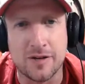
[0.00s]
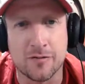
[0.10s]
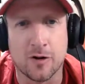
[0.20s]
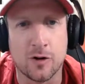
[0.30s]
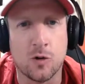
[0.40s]

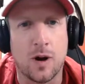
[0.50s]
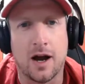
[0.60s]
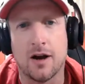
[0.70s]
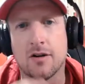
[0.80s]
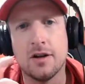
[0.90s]
for a little
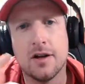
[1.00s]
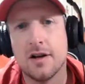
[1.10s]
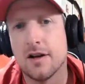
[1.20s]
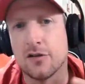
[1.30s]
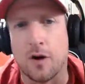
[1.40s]
while.
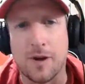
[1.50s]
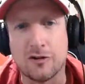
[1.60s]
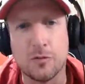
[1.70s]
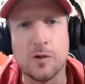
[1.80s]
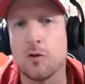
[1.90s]
So I
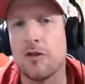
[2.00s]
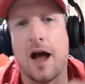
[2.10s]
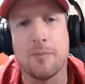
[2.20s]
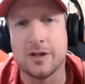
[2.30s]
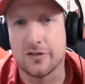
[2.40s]
mentioned we will
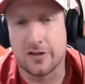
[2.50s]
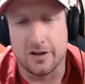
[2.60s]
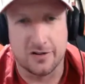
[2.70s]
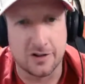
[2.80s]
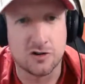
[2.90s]
not be
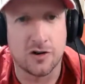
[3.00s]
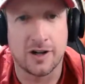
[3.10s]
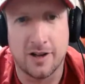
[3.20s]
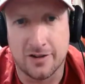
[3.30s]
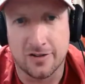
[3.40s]
discussing Trey
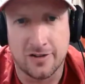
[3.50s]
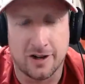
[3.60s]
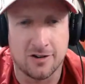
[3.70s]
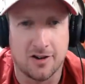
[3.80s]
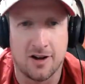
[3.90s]
Lance's
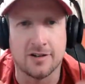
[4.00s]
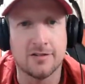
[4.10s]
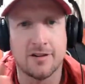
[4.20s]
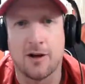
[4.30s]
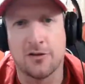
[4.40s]
hairline
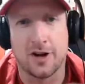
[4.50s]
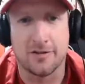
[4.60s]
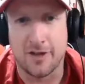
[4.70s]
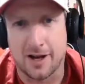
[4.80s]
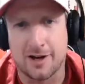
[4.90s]
outside
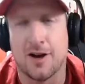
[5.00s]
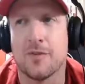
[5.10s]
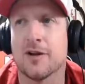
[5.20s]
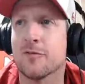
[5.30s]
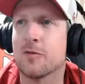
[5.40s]
of that
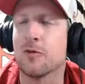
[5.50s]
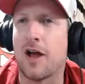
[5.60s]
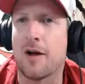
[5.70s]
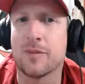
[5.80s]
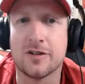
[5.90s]
comment. We will
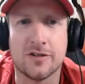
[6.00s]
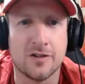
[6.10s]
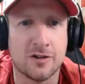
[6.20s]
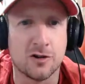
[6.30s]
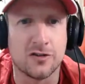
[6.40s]
not be
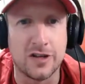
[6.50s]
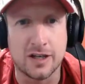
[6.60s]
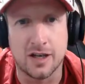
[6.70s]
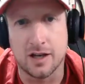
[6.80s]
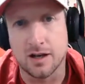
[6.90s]

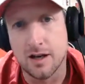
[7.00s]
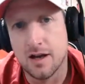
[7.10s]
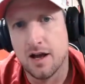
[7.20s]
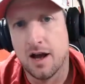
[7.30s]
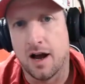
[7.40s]
critiquing
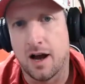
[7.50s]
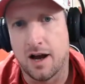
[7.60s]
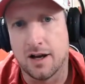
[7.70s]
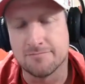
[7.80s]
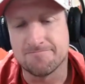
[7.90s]

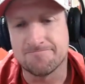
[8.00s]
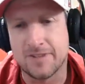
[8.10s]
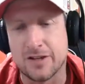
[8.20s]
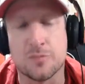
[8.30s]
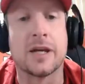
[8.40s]

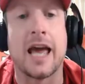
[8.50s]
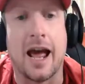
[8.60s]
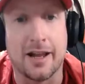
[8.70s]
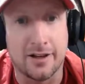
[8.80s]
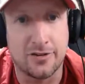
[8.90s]
his
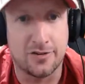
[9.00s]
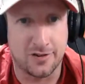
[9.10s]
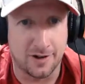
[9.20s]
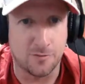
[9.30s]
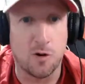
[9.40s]
mechanics
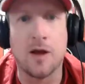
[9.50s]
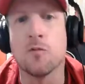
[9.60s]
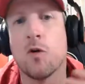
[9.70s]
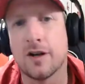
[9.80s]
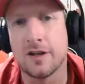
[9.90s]

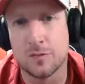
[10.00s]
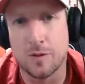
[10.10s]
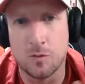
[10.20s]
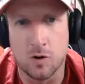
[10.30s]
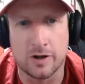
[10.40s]
and what he's
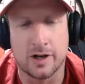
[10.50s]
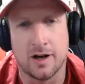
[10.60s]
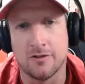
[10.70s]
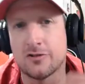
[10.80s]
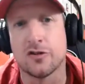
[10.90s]
been working
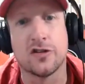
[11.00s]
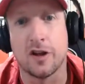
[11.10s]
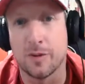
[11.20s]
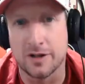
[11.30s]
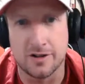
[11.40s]
on. Let's just
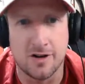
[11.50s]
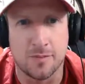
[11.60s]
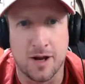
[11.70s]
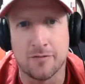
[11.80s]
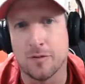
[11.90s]
celebrate the young
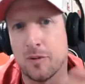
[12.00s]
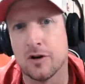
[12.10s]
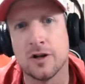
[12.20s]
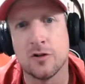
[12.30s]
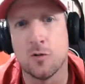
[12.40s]
man for
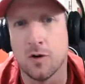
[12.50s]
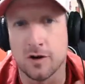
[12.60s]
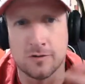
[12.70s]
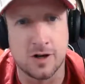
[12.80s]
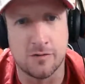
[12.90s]
putting in the work,
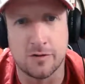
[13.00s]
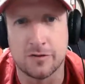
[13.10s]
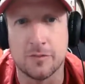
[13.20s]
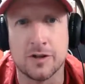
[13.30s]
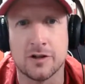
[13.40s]
recovering
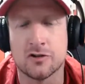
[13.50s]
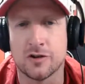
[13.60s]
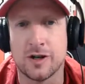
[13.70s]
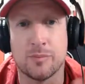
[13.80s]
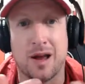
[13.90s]
from the
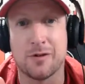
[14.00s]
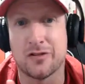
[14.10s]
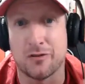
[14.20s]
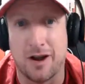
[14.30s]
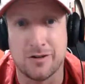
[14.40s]
injury, and probably
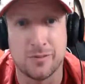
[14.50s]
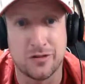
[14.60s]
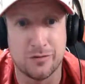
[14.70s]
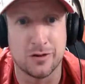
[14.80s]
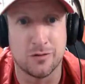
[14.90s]
surrounding
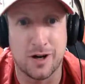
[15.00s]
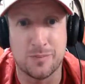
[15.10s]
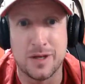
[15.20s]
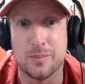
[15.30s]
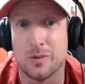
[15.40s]
himself with the
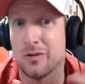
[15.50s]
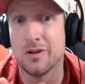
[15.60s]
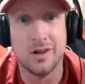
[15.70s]
right people